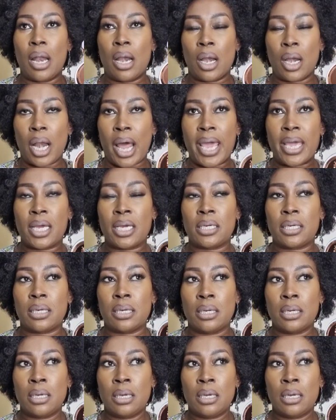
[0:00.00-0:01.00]
like
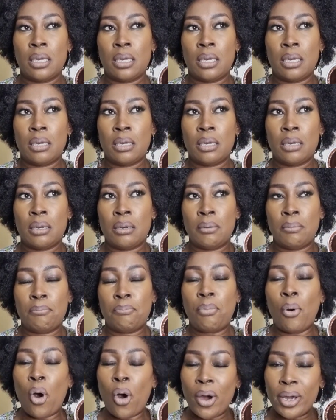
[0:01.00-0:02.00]

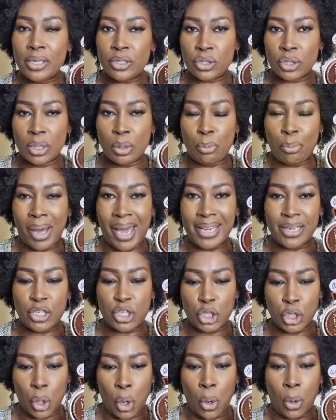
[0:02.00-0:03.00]
Poison by
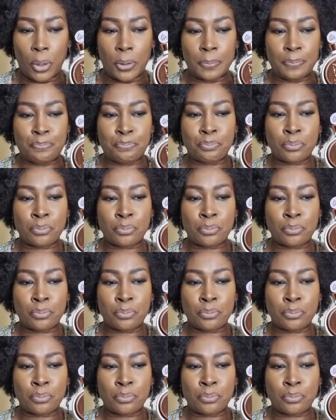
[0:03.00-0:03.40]
Dior.